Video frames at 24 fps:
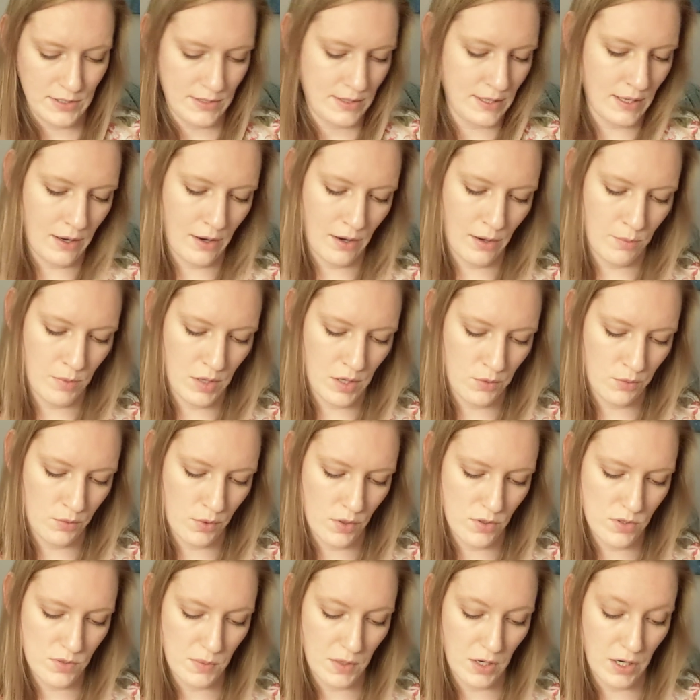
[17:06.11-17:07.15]
thyme and
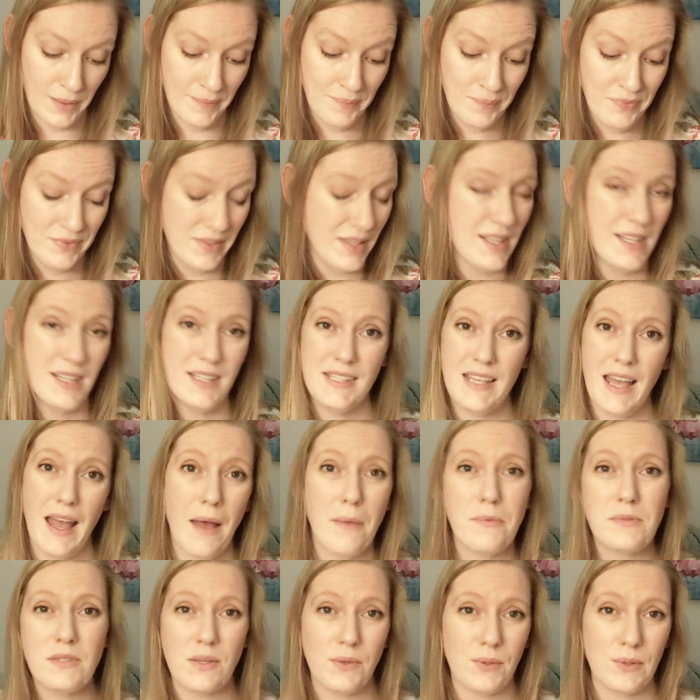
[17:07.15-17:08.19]
rosemary. It's
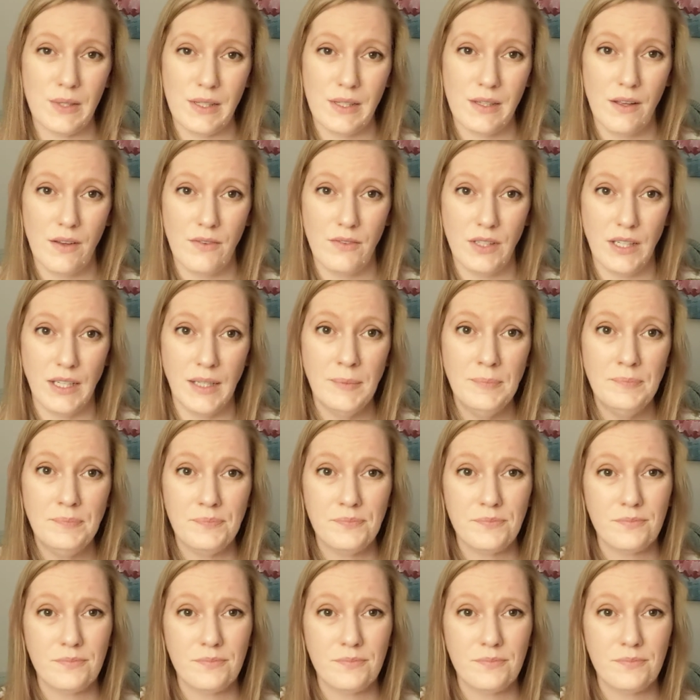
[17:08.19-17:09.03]
absolutely lovely.